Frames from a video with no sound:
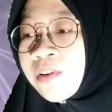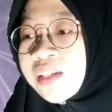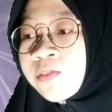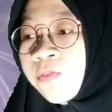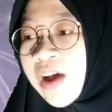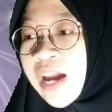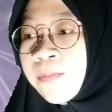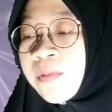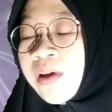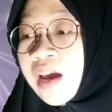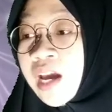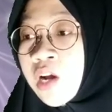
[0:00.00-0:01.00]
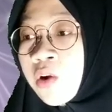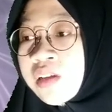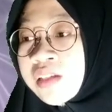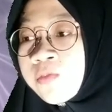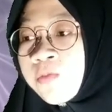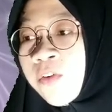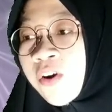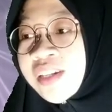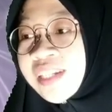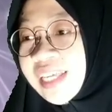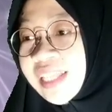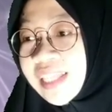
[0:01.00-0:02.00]
plus 5 equals
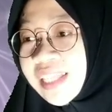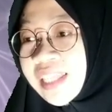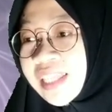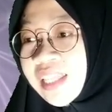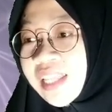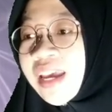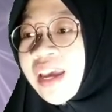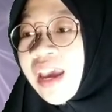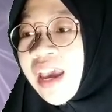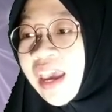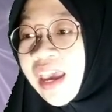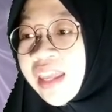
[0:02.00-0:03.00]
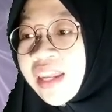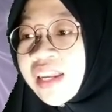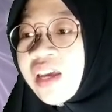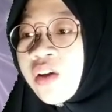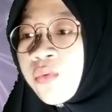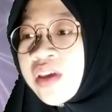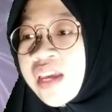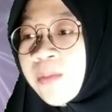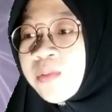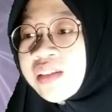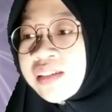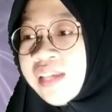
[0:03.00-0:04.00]
14. And we
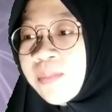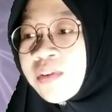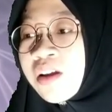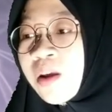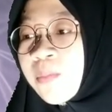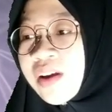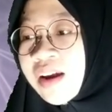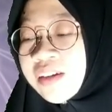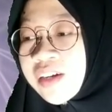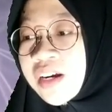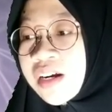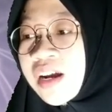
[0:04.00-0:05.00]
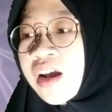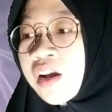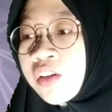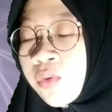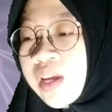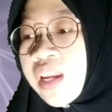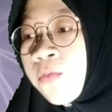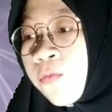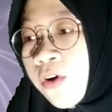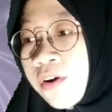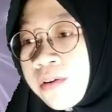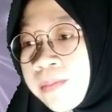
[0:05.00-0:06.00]
keep the same denominator,
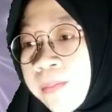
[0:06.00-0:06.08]
24.